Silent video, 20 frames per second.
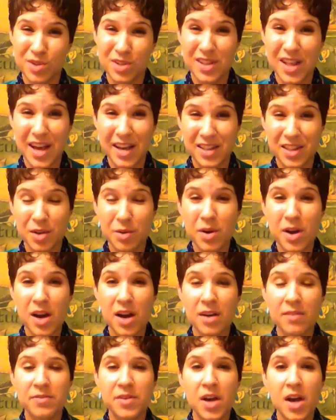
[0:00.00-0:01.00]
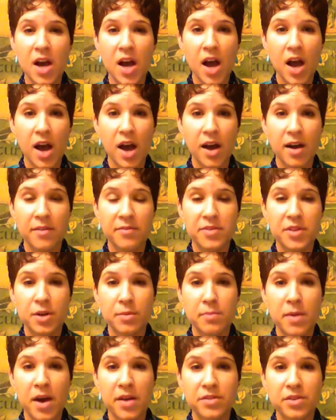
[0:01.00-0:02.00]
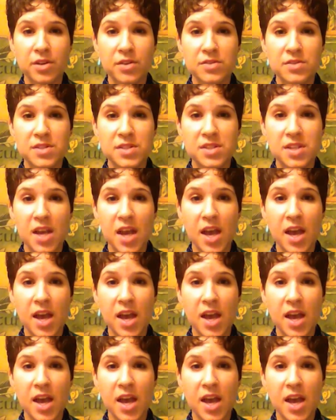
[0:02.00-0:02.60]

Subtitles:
or lack thereof, of their mothers.